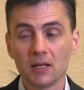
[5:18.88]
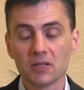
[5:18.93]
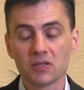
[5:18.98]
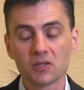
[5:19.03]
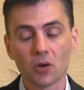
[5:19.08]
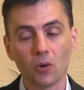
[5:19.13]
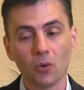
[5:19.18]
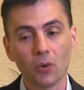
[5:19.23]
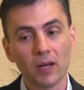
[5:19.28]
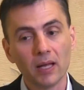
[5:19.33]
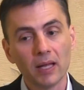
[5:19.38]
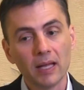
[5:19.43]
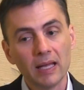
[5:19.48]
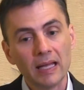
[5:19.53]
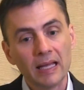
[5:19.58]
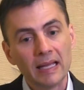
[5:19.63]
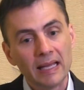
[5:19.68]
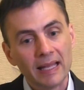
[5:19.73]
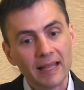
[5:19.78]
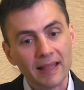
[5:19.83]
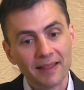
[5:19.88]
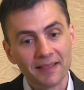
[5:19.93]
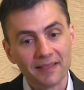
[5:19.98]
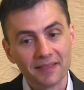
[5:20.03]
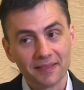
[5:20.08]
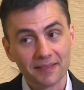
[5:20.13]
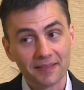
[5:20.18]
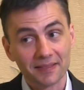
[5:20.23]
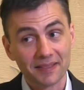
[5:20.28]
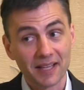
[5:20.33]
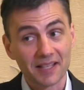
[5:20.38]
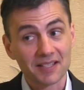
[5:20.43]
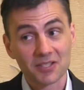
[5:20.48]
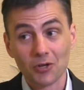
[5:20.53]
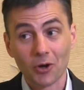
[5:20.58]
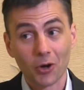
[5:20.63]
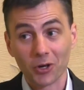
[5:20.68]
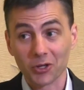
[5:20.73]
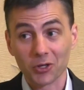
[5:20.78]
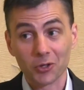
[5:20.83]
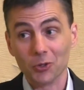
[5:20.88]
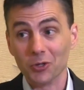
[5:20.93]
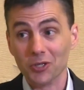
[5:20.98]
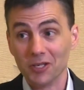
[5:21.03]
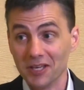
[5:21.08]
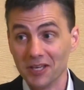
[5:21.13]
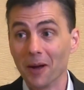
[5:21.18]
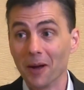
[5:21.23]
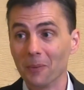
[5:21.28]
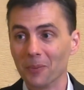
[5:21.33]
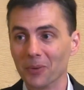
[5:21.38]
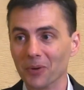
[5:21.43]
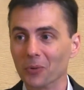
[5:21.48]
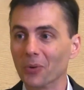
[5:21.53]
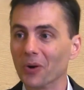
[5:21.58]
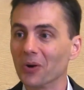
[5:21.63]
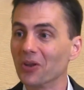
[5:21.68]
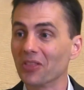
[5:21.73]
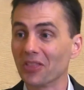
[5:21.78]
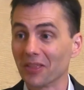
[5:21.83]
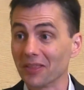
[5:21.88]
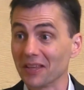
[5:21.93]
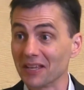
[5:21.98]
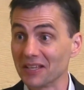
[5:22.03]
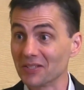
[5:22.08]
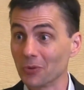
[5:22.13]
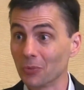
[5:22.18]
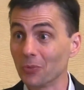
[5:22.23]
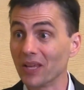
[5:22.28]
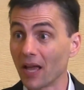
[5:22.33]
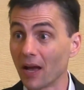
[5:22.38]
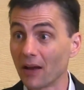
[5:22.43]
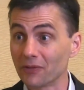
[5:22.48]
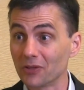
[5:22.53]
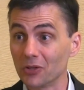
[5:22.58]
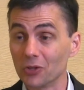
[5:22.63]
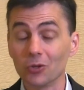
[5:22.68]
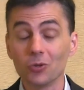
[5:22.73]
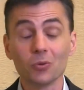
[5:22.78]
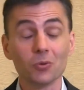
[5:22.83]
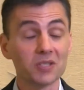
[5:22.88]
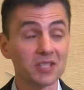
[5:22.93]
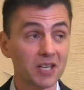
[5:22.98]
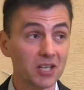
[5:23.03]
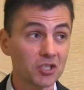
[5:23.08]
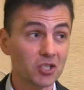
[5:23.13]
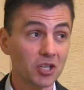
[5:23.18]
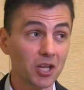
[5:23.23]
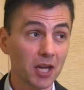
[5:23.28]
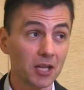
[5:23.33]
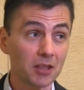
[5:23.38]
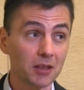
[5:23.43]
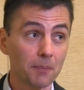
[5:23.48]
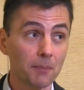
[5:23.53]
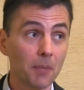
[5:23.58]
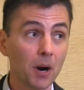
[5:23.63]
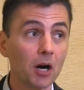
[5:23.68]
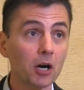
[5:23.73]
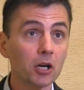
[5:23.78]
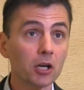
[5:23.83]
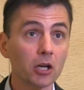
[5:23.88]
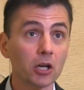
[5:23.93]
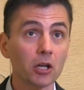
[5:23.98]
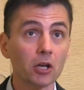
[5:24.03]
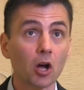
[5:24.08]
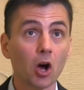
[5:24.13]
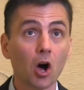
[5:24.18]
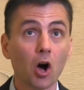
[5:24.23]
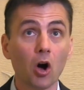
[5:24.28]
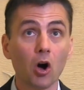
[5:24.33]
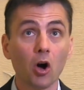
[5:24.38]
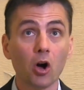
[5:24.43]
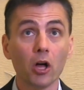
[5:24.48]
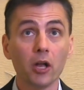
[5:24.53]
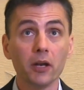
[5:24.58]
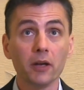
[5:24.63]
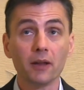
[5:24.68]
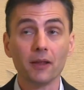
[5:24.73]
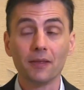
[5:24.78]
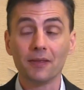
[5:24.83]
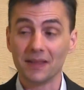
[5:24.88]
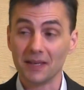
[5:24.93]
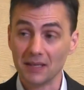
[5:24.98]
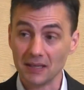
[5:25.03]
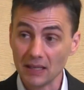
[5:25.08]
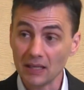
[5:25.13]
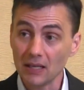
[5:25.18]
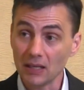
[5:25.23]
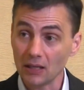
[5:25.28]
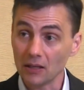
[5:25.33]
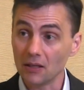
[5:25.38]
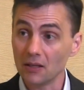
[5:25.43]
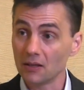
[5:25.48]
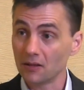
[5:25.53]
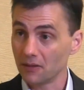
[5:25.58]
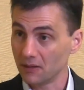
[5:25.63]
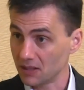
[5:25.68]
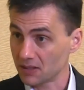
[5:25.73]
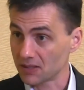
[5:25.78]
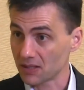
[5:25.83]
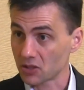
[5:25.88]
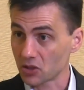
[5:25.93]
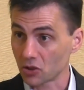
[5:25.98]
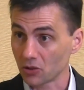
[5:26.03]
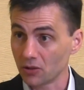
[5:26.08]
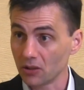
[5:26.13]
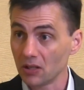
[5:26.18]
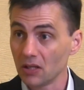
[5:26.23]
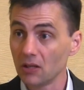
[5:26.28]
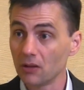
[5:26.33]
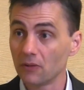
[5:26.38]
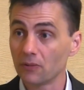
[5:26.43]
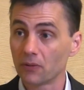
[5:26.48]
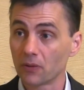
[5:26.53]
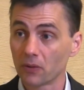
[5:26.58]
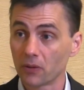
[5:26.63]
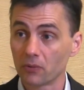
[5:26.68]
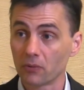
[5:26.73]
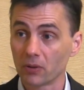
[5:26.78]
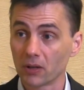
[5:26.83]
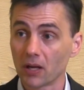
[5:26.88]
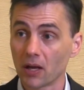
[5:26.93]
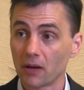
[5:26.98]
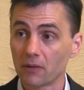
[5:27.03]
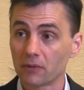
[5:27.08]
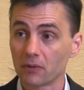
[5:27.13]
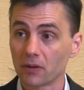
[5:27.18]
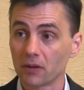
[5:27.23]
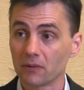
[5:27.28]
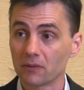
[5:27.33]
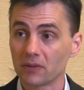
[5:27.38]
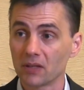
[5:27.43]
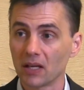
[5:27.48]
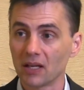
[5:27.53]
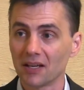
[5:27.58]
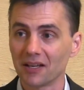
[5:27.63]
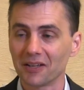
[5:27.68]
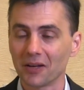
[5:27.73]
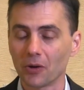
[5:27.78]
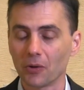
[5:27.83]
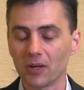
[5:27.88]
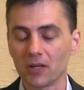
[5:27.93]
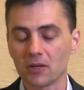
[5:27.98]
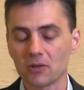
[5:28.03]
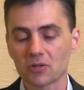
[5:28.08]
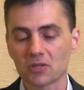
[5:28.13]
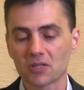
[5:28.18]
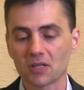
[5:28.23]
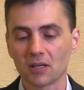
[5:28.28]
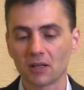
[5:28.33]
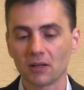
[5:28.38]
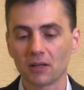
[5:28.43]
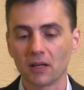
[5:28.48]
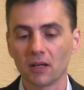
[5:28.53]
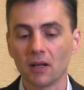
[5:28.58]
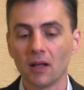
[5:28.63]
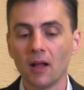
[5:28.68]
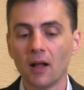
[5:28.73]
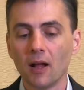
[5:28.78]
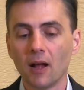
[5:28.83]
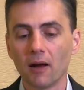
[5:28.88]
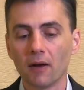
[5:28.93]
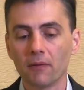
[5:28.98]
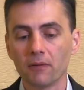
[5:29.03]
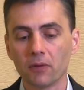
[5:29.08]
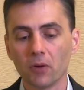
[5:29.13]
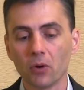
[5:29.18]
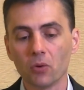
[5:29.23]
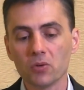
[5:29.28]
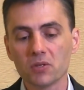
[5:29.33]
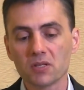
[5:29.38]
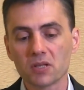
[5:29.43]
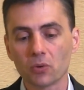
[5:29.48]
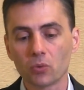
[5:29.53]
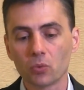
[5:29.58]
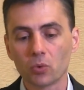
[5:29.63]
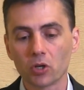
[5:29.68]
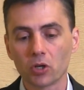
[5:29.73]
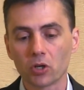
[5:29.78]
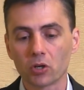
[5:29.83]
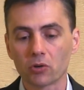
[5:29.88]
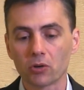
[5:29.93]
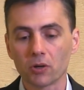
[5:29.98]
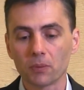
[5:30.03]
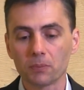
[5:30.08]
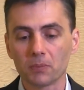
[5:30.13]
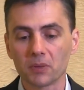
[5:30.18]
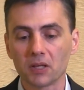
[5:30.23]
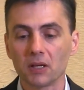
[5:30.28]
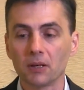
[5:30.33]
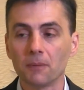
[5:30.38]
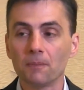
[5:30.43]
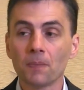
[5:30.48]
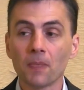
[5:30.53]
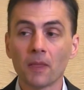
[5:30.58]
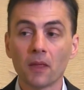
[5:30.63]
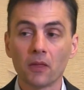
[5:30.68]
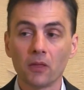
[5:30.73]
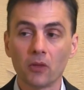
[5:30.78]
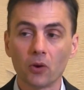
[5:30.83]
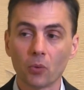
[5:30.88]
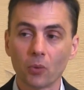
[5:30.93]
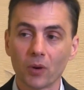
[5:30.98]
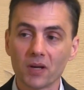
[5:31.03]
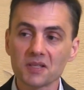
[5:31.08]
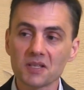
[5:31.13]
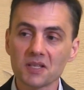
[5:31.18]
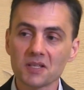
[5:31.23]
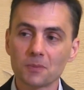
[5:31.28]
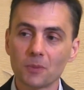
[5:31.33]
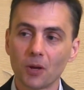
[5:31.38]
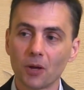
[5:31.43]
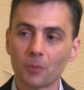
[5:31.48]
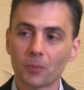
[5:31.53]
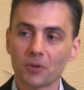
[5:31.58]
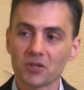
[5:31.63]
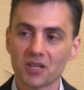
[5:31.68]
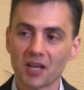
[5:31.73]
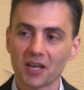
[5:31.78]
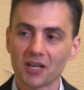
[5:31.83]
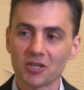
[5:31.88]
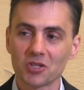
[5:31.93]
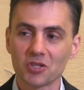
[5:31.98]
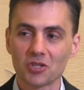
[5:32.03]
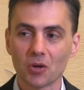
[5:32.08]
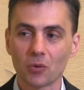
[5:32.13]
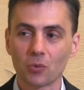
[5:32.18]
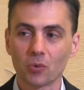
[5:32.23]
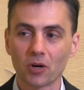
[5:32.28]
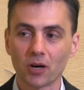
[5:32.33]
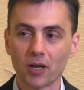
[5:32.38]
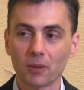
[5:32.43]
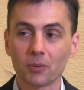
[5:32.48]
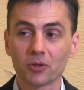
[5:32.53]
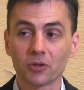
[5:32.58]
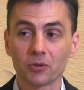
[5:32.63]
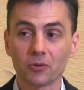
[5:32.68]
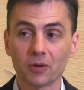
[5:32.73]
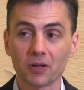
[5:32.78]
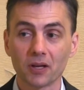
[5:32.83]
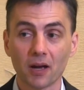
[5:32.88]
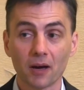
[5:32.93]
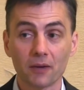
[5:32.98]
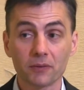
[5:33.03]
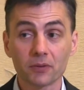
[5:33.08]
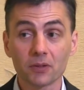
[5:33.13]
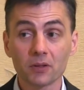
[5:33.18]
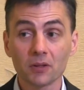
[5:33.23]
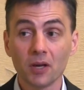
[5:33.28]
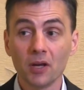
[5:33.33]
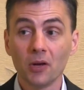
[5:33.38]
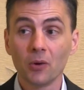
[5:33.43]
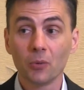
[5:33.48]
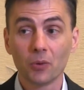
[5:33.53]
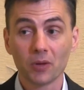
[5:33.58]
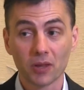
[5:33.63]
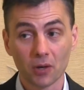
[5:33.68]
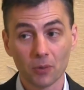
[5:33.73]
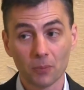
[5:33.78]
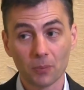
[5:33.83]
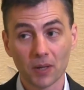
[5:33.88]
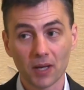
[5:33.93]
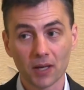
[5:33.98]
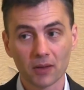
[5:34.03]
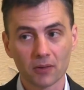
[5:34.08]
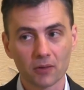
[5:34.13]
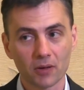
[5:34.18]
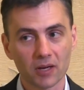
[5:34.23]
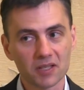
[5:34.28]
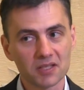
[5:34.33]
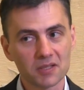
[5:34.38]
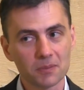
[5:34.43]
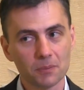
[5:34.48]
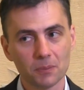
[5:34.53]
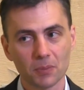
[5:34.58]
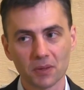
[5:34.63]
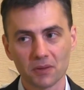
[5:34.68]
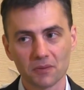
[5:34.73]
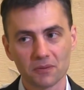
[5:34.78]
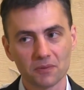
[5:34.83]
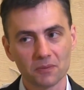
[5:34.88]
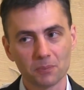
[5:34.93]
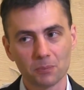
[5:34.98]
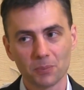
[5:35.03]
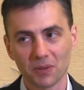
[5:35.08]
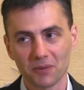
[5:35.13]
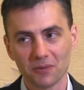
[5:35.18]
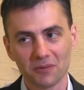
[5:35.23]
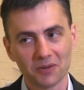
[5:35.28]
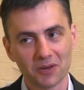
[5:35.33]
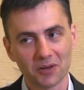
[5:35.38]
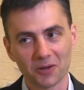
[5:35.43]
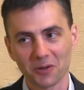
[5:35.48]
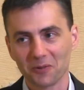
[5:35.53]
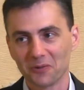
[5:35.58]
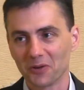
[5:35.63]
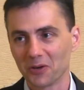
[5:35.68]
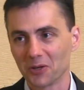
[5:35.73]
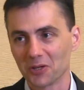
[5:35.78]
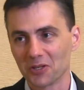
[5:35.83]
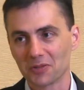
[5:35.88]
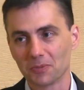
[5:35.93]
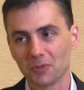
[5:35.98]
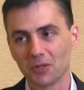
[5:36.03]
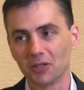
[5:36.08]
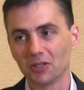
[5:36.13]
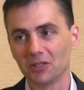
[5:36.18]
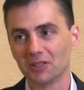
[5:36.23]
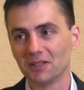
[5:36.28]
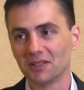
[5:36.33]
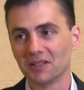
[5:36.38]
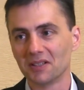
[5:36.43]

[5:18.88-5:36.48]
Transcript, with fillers: So that's not a good number. One of the things that we have to do is educate the market on the need, the essential need for the recovery of data. Now, interestingly, of those that were encrypted, there was a small percentage that were able to recover without paying the ransom, but, but very, very small.